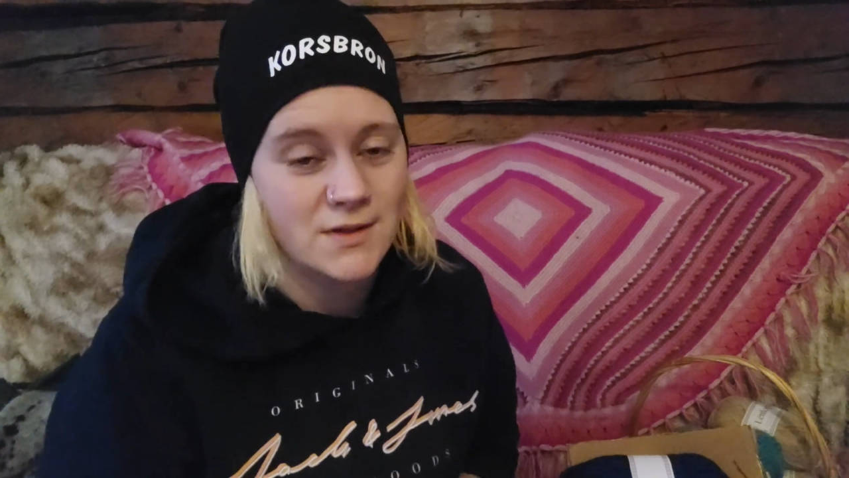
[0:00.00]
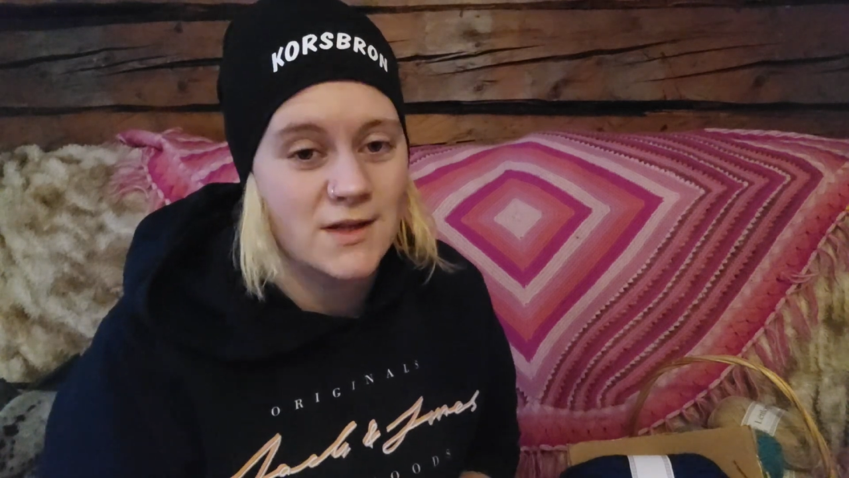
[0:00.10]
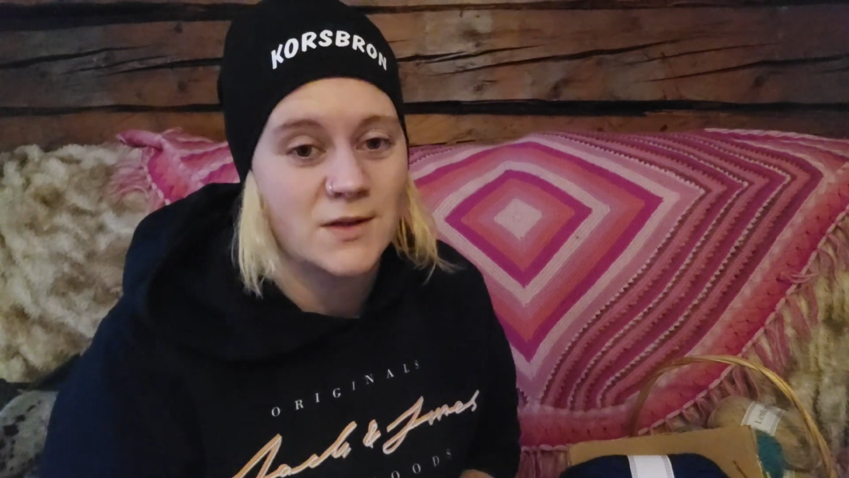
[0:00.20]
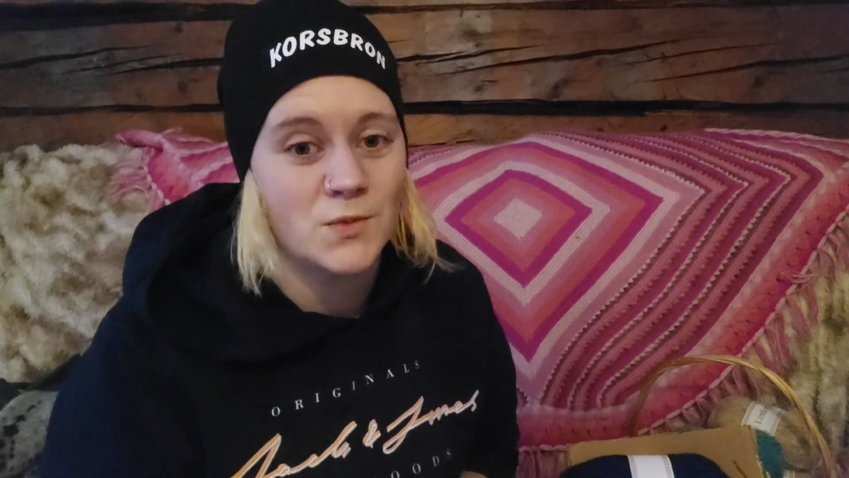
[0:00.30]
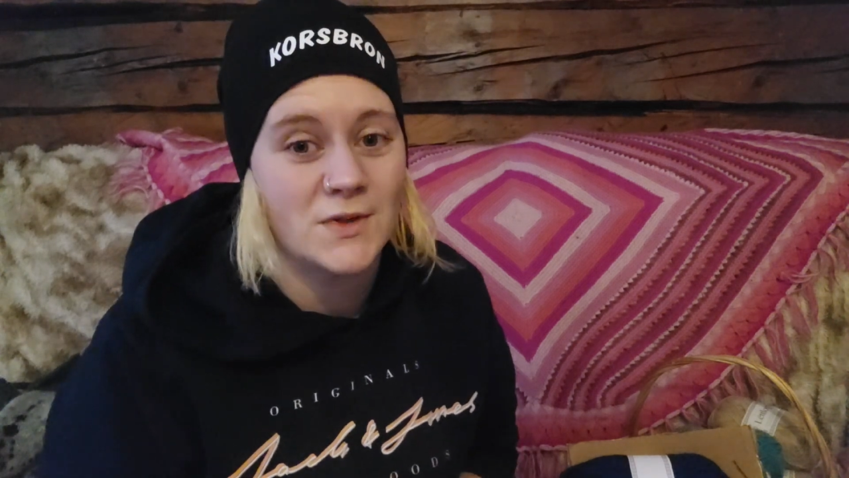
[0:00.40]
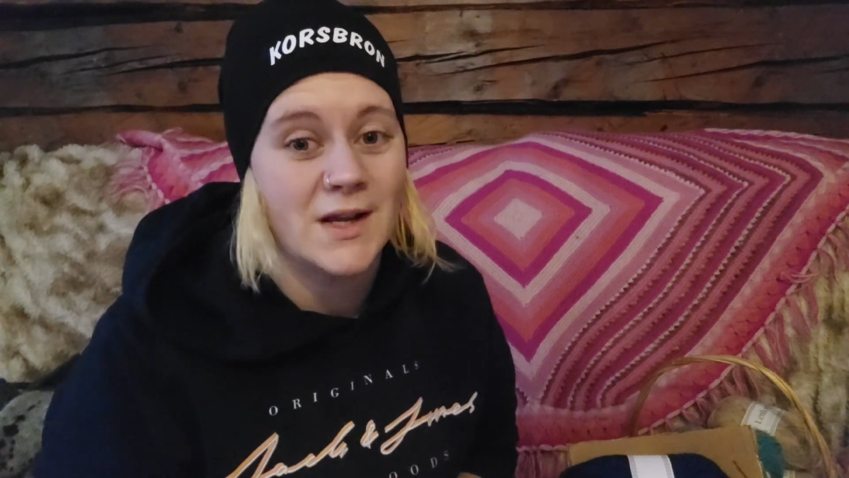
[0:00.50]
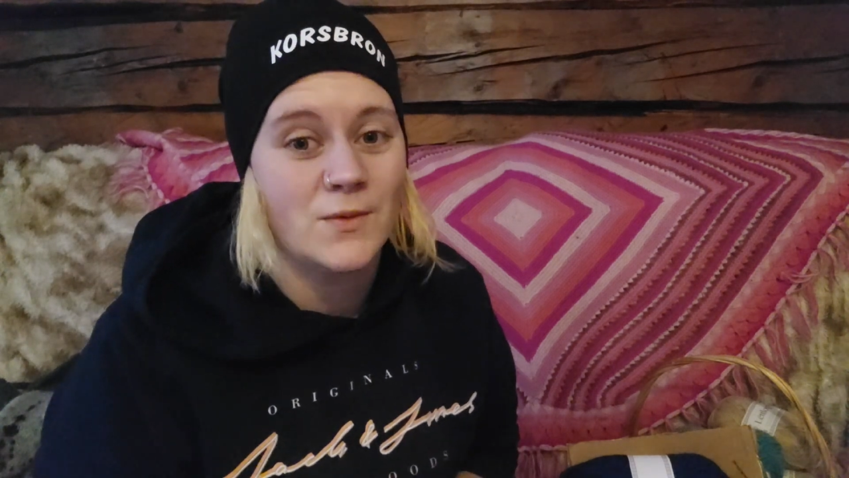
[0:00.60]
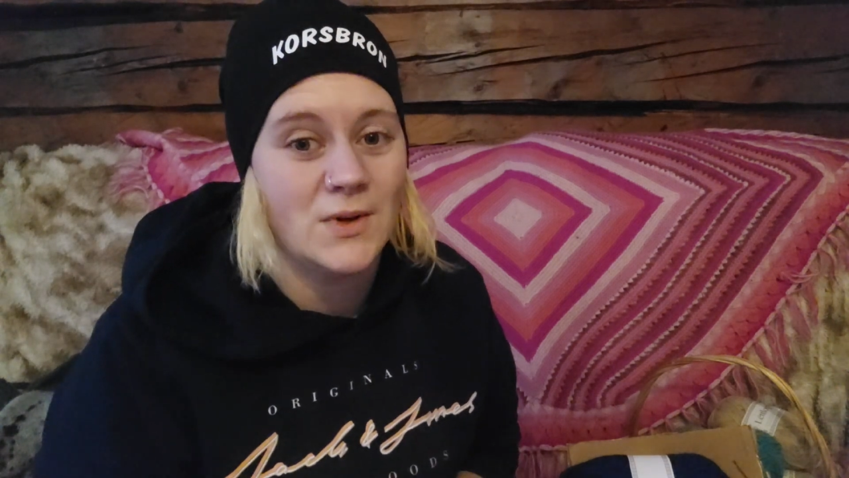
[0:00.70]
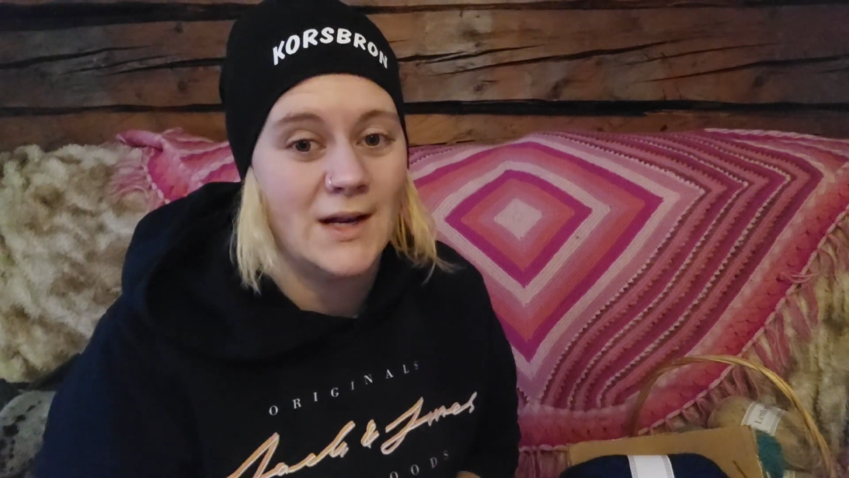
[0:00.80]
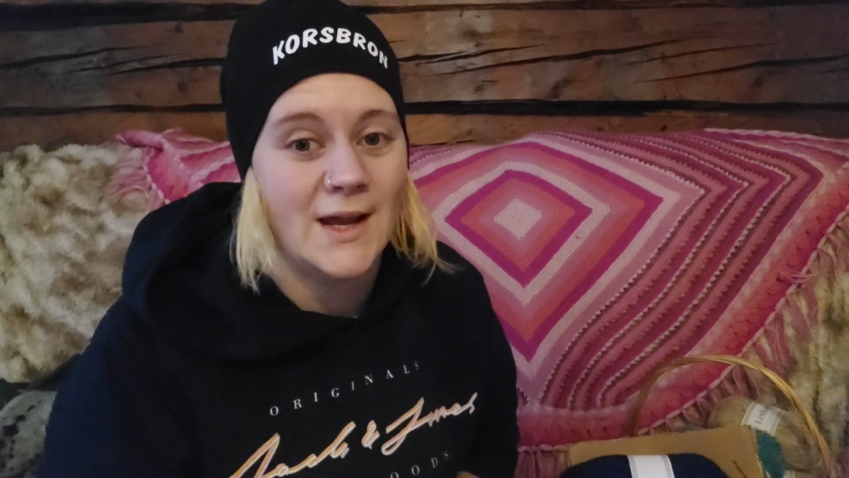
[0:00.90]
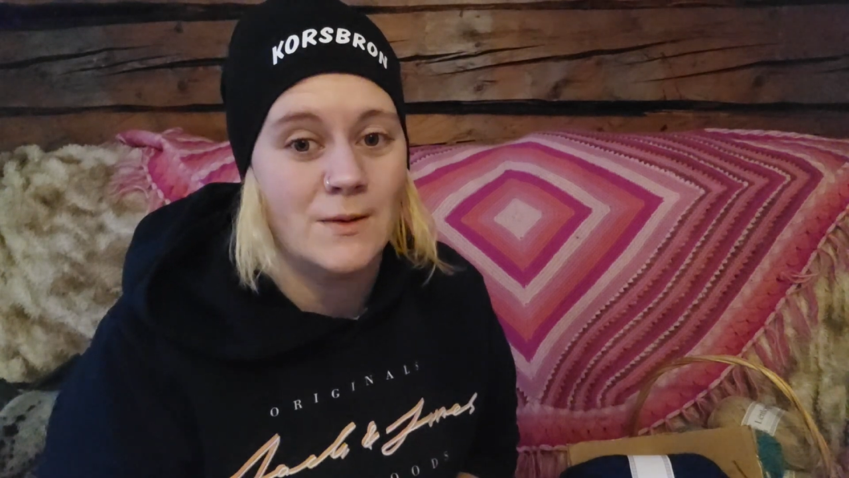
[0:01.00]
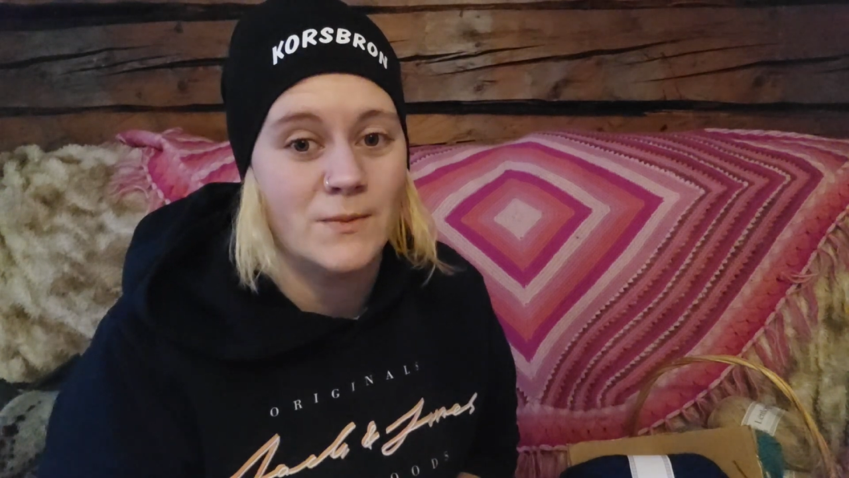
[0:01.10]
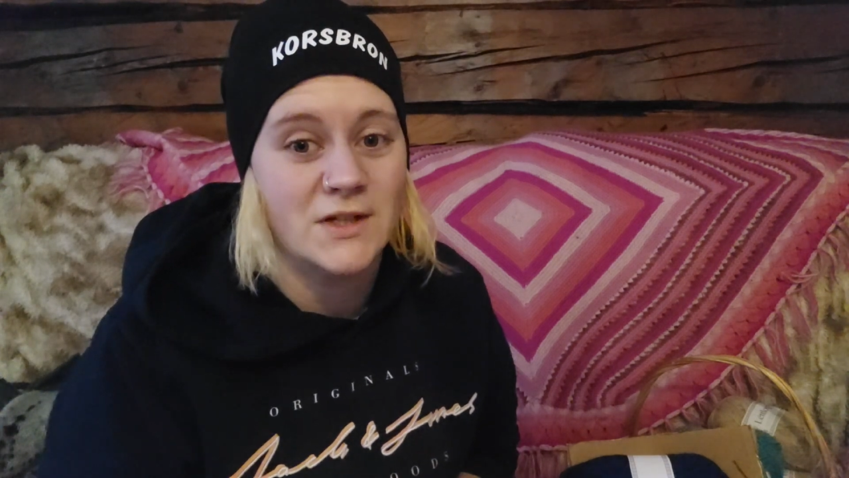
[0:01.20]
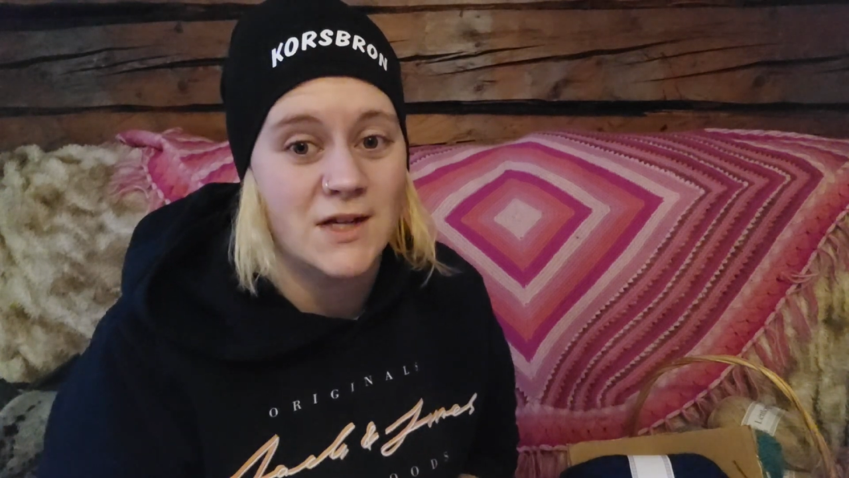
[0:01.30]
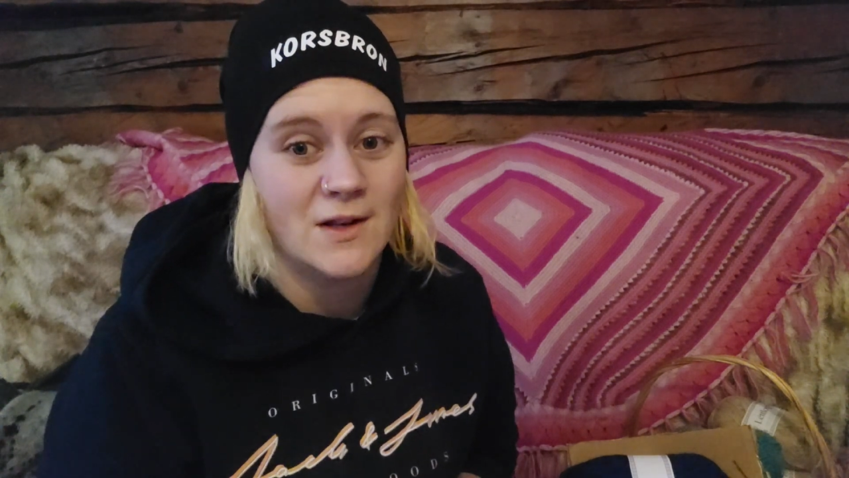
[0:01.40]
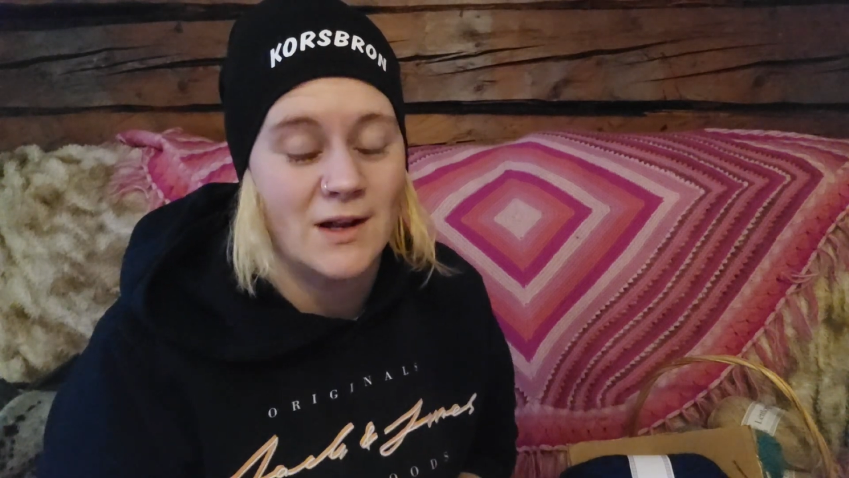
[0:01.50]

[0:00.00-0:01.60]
That would really help my channel